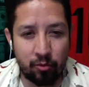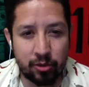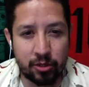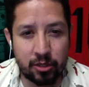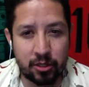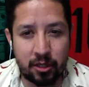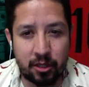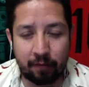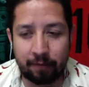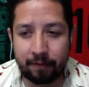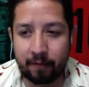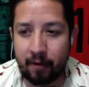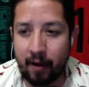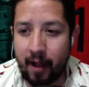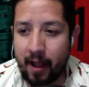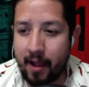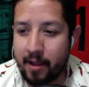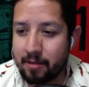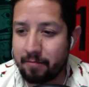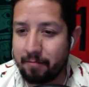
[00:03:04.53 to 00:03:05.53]
suffer
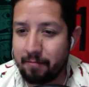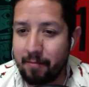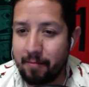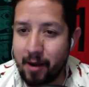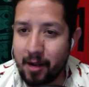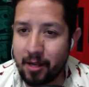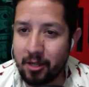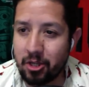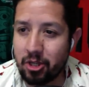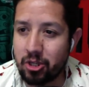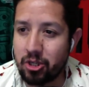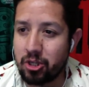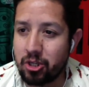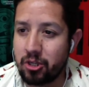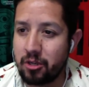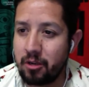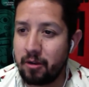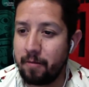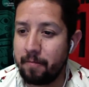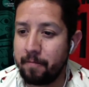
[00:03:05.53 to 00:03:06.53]
as
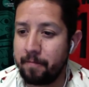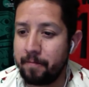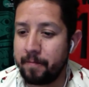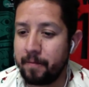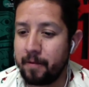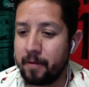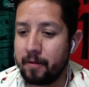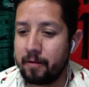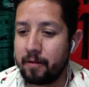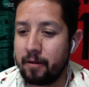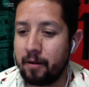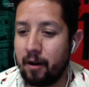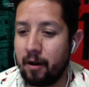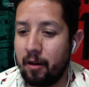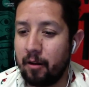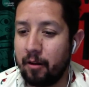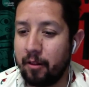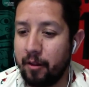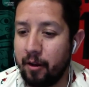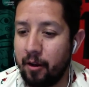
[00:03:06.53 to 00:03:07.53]
much,
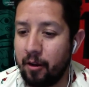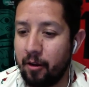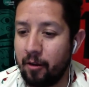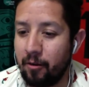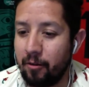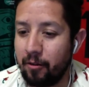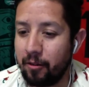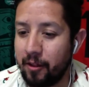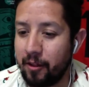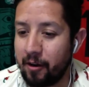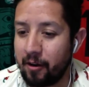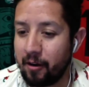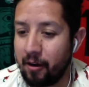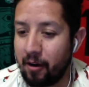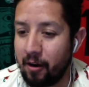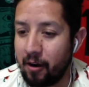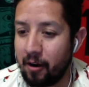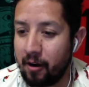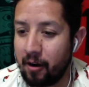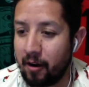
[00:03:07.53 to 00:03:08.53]
although there
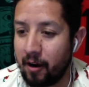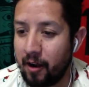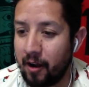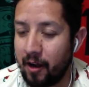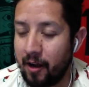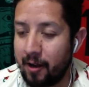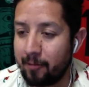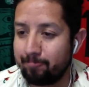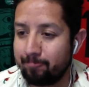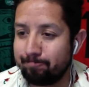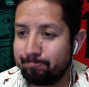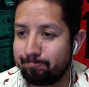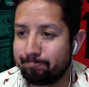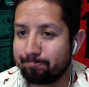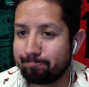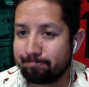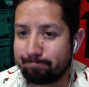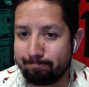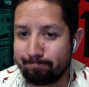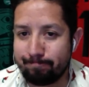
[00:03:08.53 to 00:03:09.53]
are,
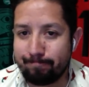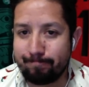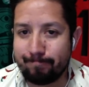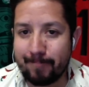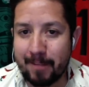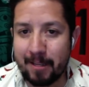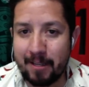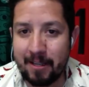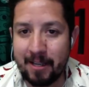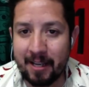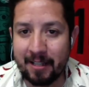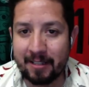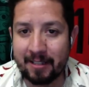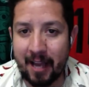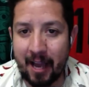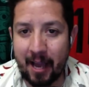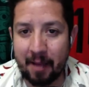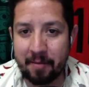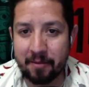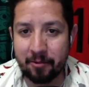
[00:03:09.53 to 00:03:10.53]

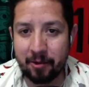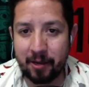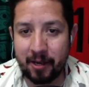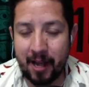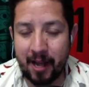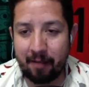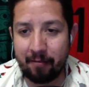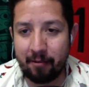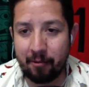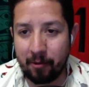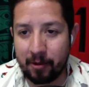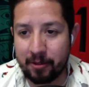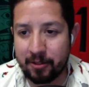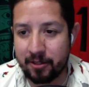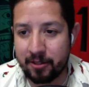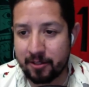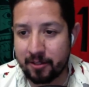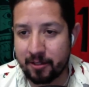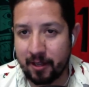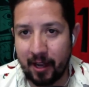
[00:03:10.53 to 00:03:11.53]
times when everyone
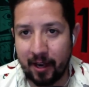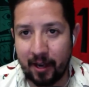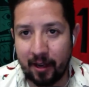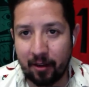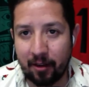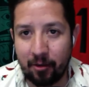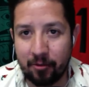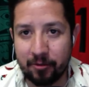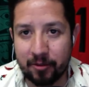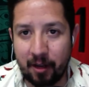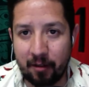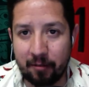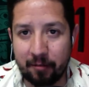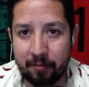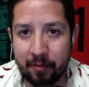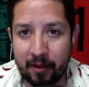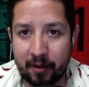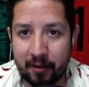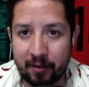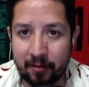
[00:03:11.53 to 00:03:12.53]
just kind of goes
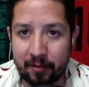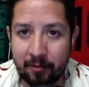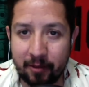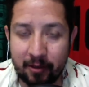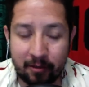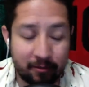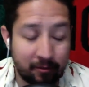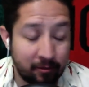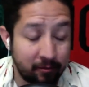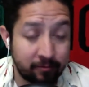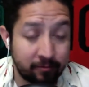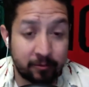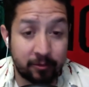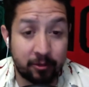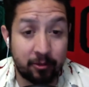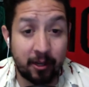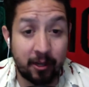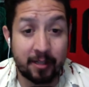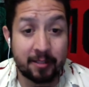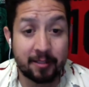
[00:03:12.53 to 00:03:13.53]
off because,
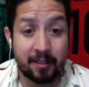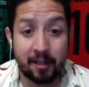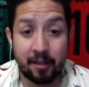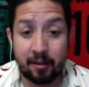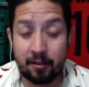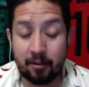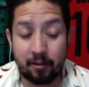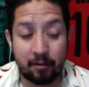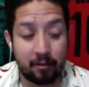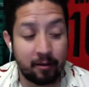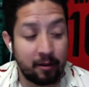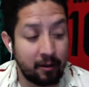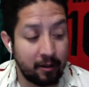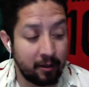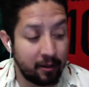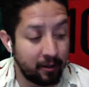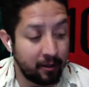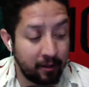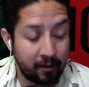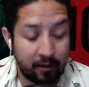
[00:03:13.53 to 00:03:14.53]
you guys said it, your
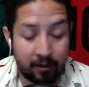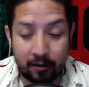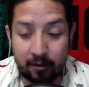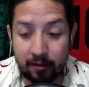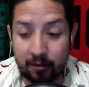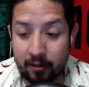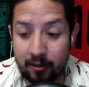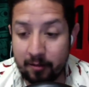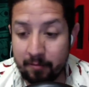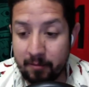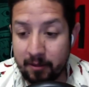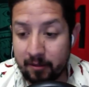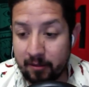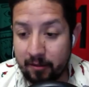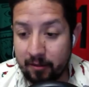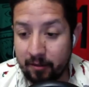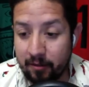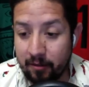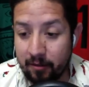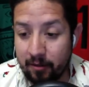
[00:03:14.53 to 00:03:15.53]
theme
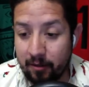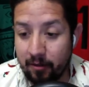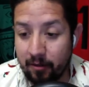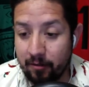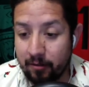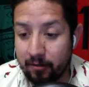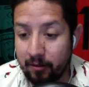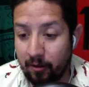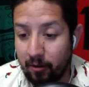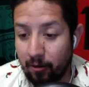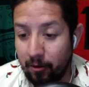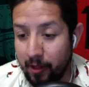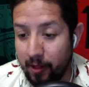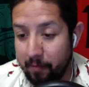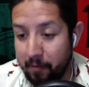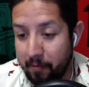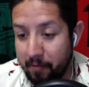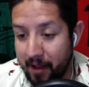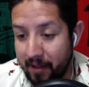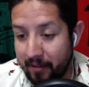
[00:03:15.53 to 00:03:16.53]
is
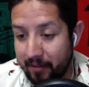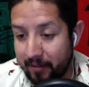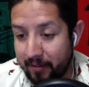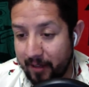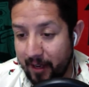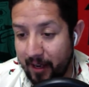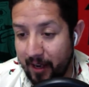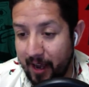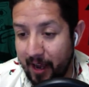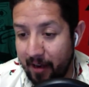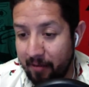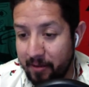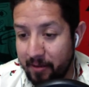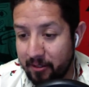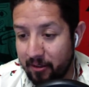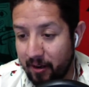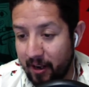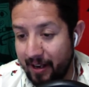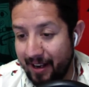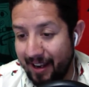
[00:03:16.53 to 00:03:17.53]
Ódiame Más. Saying hi to
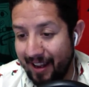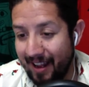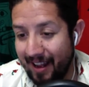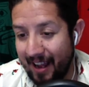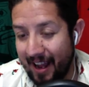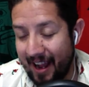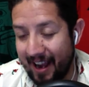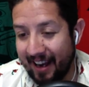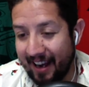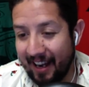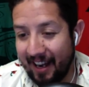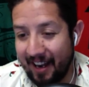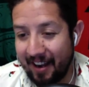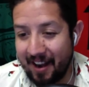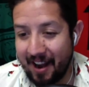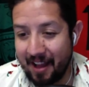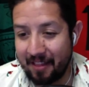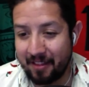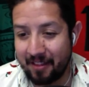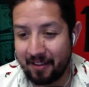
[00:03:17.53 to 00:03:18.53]
Mr. Angel
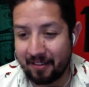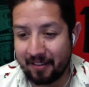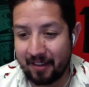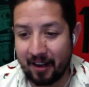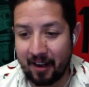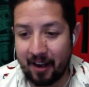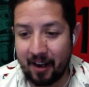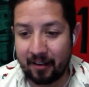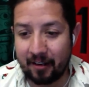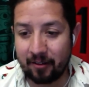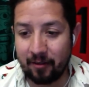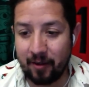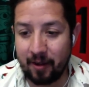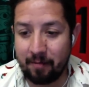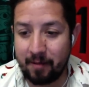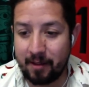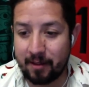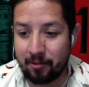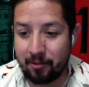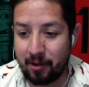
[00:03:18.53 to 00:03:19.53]
Hernandez. Saying hi to
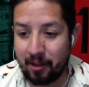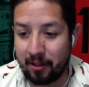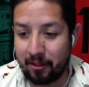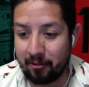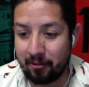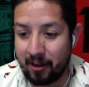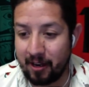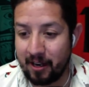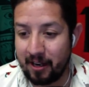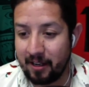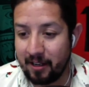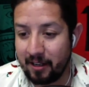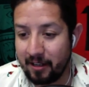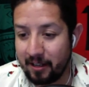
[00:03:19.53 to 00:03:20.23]
MB23.